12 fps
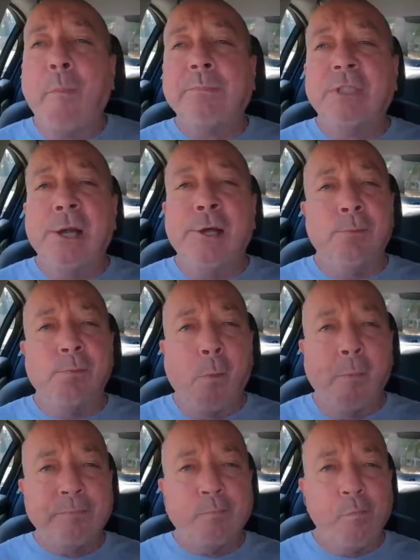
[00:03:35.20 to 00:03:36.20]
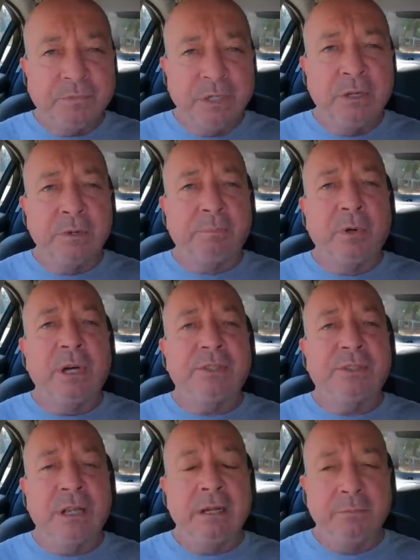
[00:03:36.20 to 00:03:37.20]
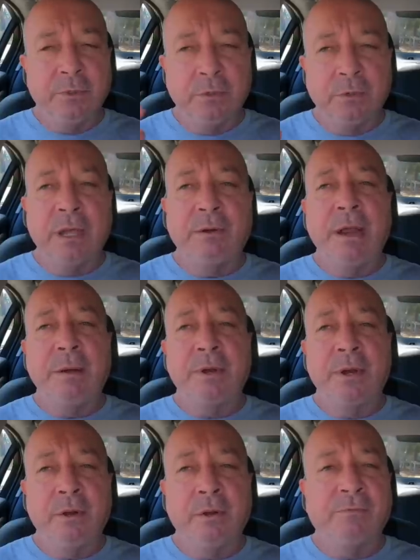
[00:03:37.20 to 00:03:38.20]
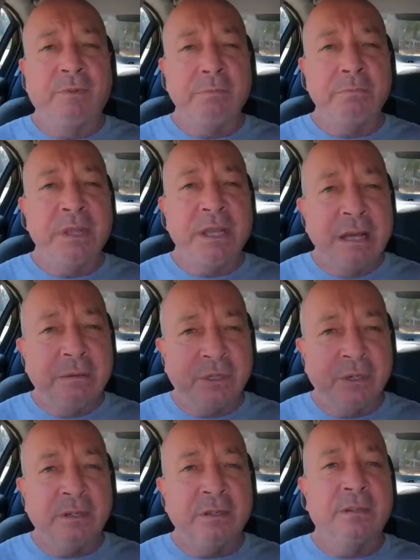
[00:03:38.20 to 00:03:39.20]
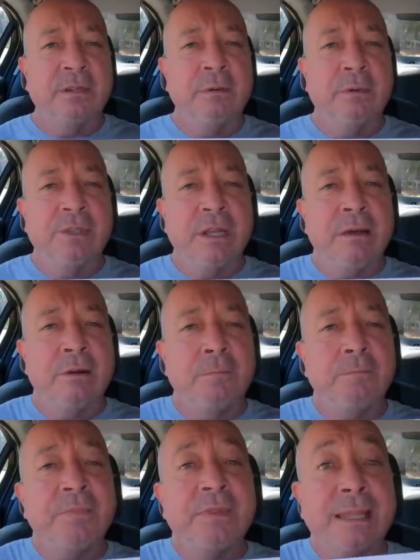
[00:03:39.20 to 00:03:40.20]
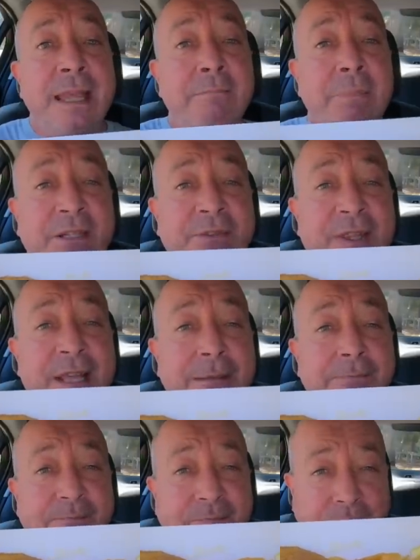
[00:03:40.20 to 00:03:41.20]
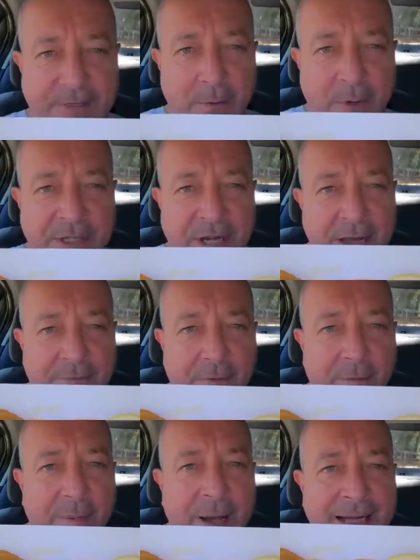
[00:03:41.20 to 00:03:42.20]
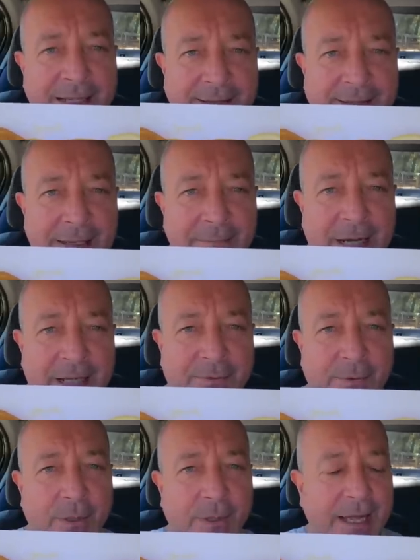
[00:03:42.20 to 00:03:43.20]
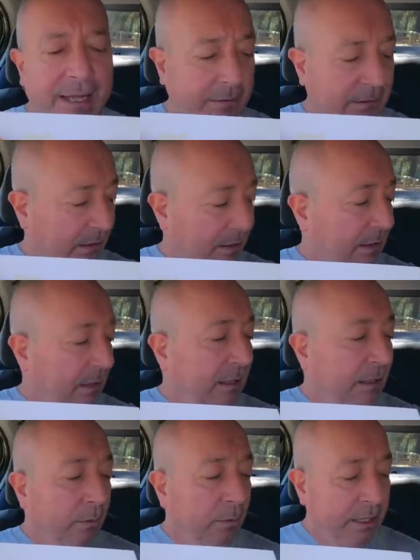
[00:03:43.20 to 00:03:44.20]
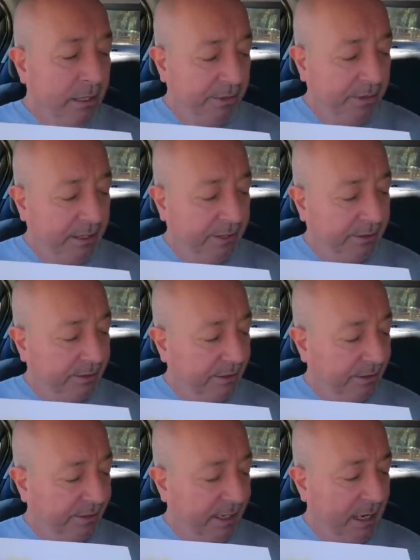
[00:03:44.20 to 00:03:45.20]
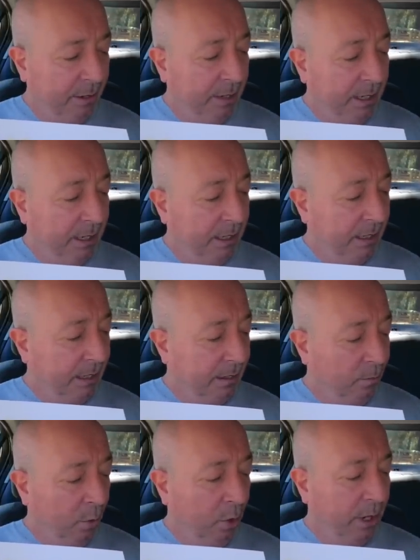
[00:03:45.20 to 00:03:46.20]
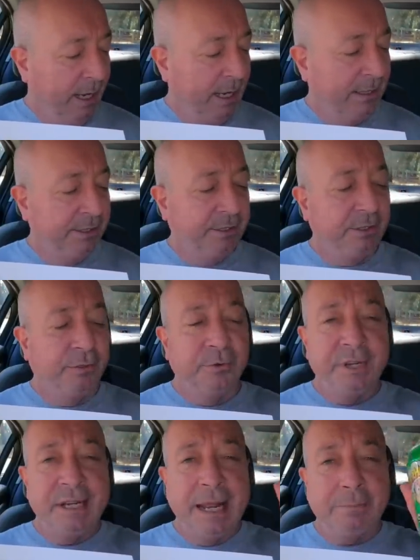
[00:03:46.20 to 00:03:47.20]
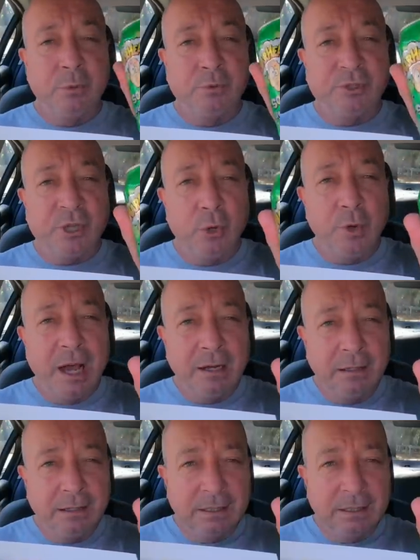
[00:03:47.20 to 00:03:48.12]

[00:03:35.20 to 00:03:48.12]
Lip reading: So, tell them the price, son. I'm doing all that rabbiting on, flapping me gums, and I didn't tell you what's going on. $10 for that. That wasn't enough of a bargain. $10 for all that. We got this sour Warheads green apple soda.